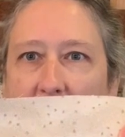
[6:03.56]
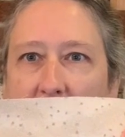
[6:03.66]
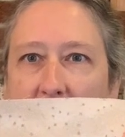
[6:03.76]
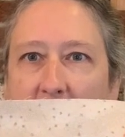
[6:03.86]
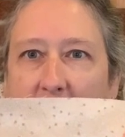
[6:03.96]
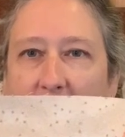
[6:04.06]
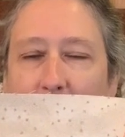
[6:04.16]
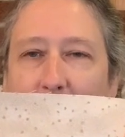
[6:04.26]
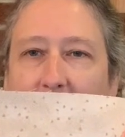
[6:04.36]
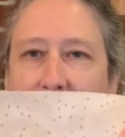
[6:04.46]
He's
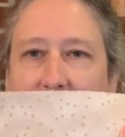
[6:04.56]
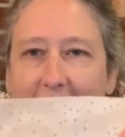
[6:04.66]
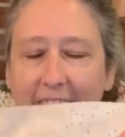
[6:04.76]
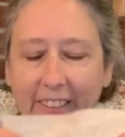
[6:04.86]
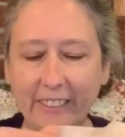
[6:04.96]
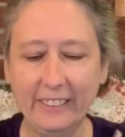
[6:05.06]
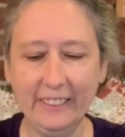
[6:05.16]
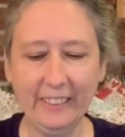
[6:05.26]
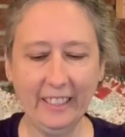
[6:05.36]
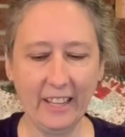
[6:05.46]
cute.
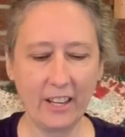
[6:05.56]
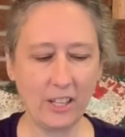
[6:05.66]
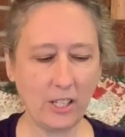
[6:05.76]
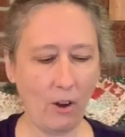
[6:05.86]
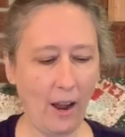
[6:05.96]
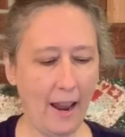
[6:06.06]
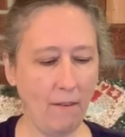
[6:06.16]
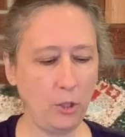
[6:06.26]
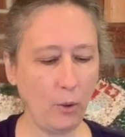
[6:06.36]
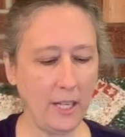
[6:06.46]
So I
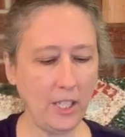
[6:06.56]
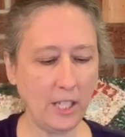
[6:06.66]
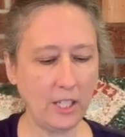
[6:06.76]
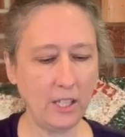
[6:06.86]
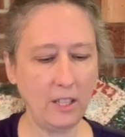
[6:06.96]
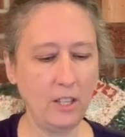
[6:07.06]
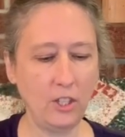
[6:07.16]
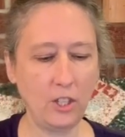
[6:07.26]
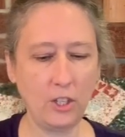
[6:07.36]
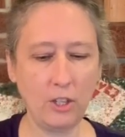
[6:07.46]
have 26 of
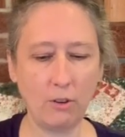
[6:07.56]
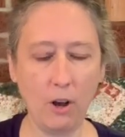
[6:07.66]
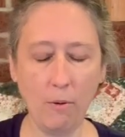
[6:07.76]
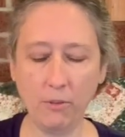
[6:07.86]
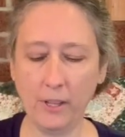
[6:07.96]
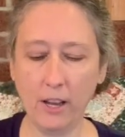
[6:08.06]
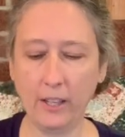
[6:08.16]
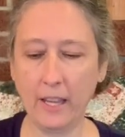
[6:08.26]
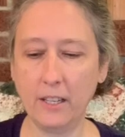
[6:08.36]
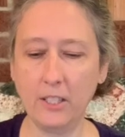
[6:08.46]
these to do. Hopefully I'll
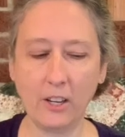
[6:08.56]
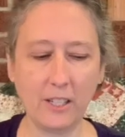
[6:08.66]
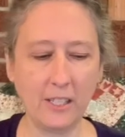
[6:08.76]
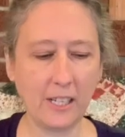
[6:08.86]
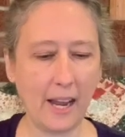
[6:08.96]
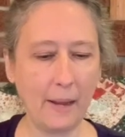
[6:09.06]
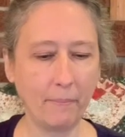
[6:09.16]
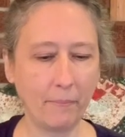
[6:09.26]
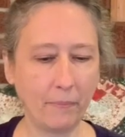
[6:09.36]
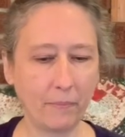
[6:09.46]
get it done in time
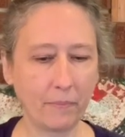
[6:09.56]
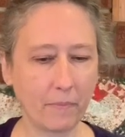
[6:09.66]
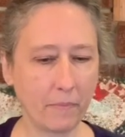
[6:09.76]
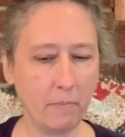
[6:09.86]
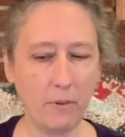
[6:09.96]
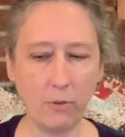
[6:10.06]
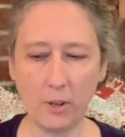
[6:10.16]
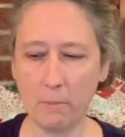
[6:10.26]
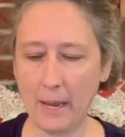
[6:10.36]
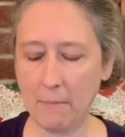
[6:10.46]
before
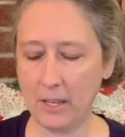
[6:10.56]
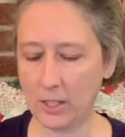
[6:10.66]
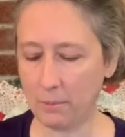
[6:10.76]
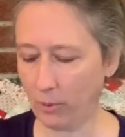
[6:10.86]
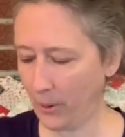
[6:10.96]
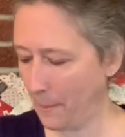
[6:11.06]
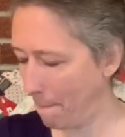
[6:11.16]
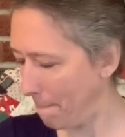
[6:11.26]
the baby is born.